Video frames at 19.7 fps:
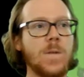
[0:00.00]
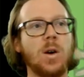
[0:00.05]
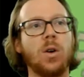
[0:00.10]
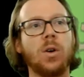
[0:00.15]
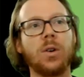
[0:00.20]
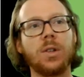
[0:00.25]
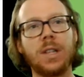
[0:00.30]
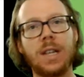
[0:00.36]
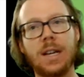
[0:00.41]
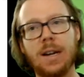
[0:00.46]

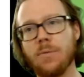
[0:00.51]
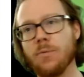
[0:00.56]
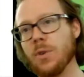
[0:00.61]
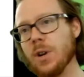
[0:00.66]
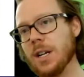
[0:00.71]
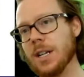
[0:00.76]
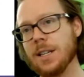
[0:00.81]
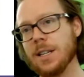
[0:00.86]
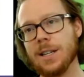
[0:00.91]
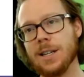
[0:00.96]
all the
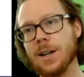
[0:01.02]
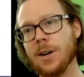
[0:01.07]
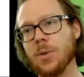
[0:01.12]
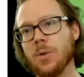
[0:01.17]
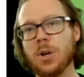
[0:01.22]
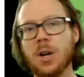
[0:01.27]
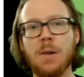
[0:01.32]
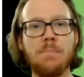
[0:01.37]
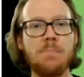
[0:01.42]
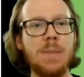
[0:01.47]
different,
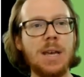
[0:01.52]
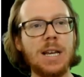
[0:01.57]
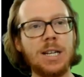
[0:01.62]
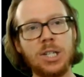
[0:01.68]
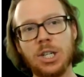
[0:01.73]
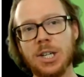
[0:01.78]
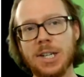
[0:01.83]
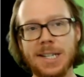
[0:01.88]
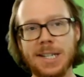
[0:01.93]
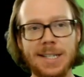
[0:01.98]

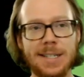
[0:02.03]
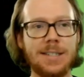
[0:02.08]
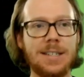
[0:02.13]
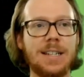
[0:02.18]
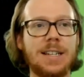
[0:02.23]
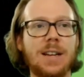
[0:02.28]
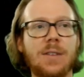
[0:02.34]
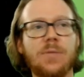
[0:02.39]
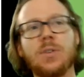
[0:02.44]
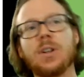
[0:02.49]
commissions
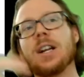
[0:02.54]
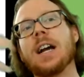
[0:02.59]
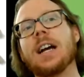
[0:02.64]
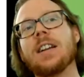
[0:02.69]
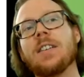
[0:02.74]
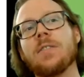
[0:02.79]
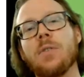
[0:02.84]
and different kind